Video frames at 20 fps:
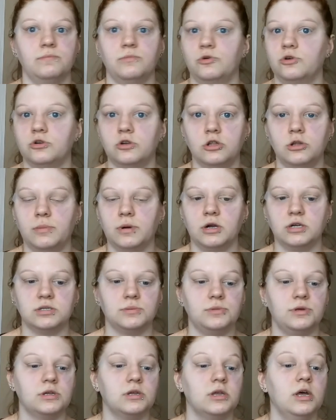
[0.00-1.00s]
granola bar or
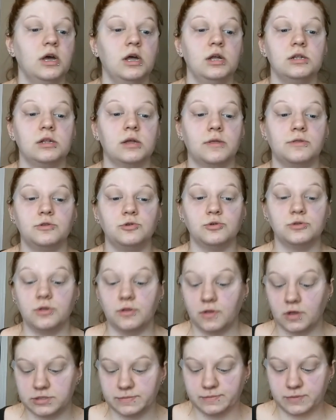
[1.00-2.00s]
something,
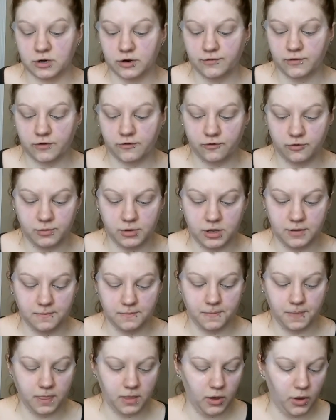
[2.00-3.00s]
then that's perfect for
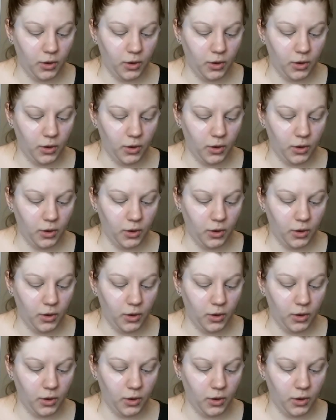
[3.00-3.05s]
me.